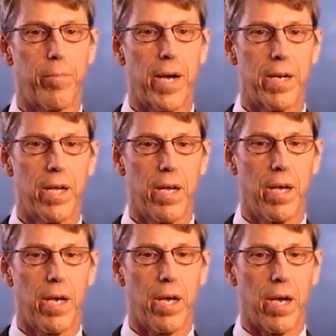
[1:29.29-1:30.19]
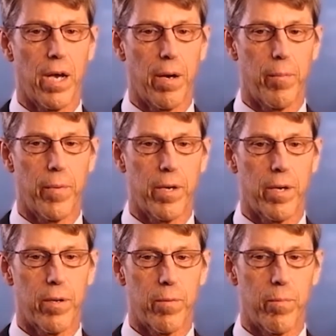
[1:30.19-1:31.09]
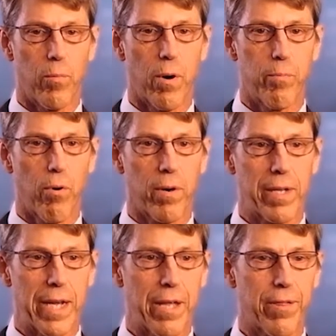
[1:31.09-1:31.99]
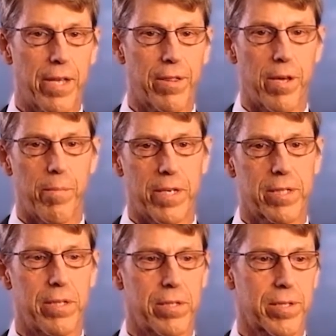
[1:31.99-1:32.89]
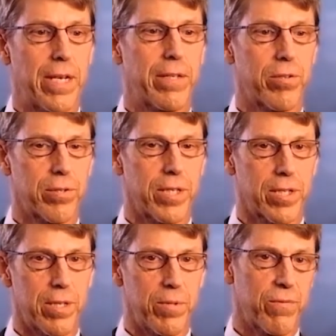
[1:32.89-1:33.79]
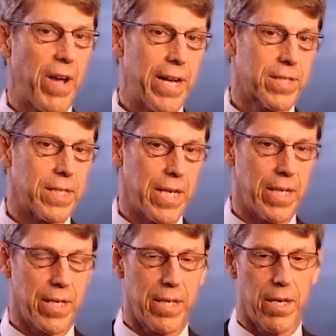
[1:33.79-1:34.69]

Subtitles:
But more importantly, I think the musculoskeletal system is fascinating.